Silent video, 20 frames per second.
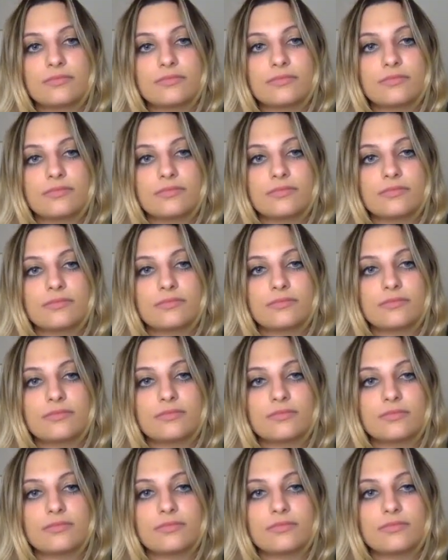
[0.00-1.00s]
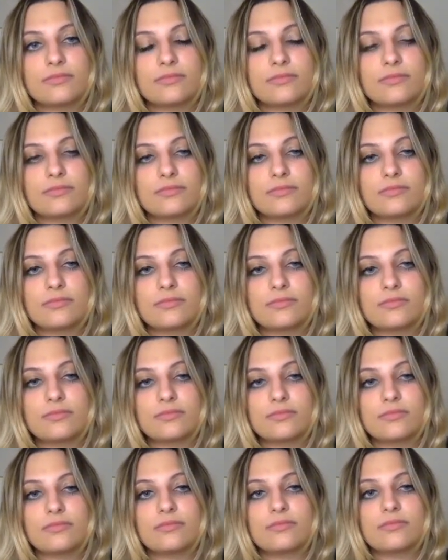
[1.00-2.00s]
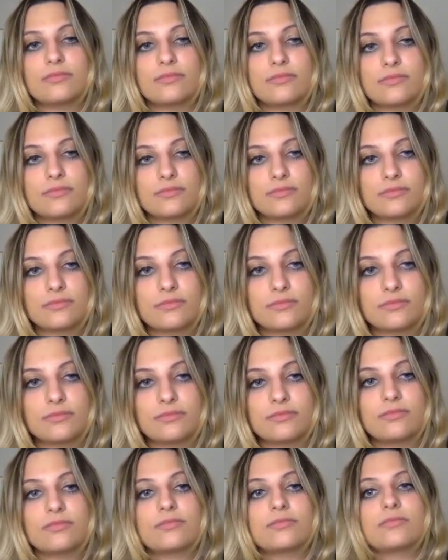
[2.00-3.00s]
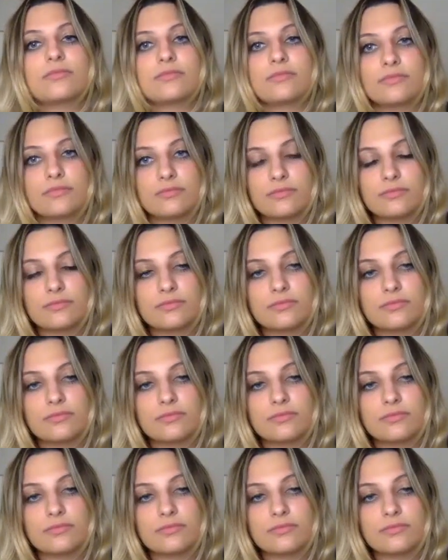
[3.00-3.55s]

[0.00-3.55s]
No words are spoken by the person on screen.